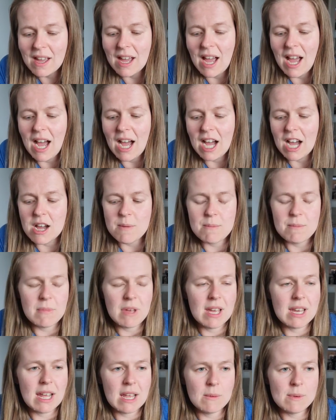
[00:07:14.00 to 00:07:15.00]

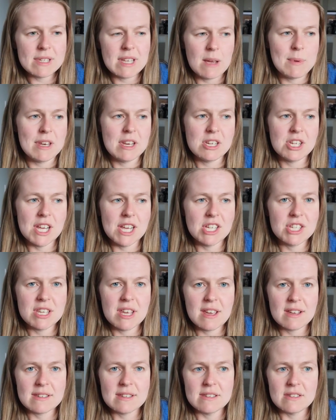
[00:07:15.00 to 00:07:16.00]
And he was happy to change the
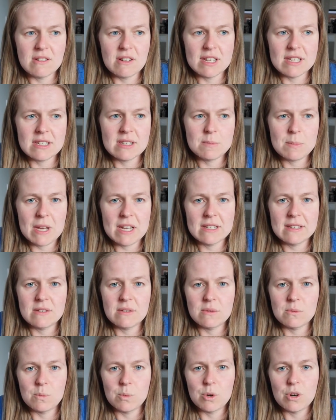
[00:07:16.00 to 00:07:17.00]
exercises based
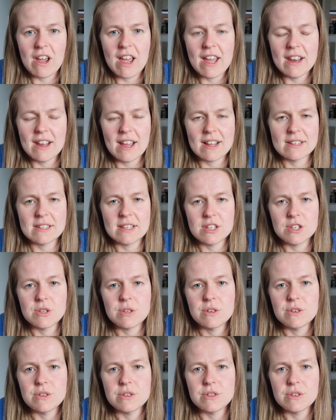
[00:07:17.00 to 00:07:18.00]
on what I had access
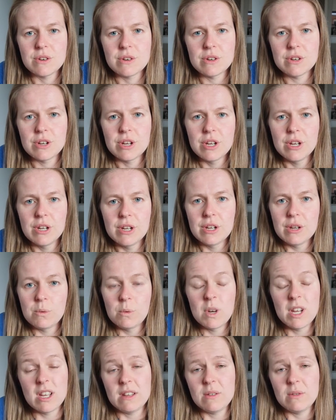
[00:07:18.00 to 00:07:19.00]
to. So
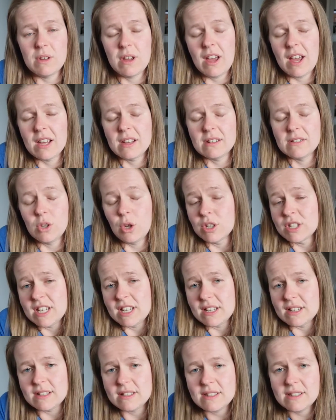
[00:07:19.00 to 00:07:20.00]
we had
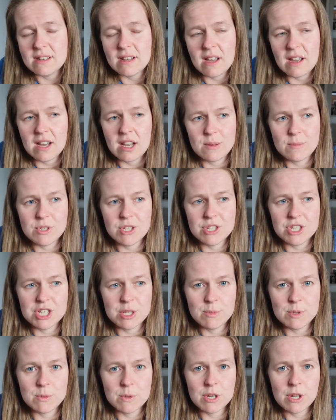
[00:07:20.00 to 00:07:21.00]
lockdowns, so
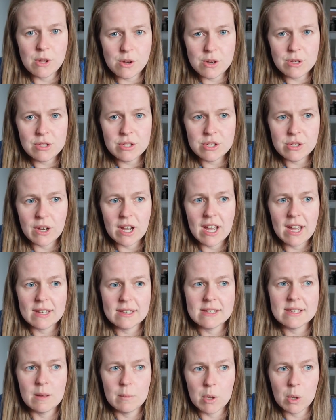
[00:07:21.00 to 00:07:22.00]
gyms were closed. So I had
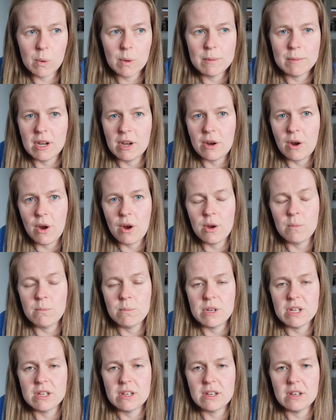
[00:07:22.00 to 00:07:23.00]
some equipment at home,
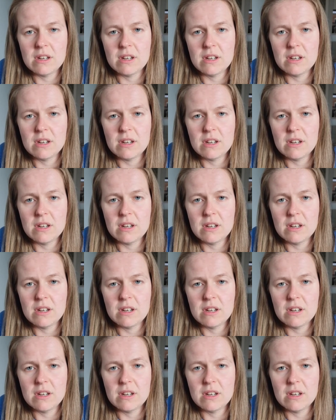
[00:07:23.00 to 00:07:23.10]
but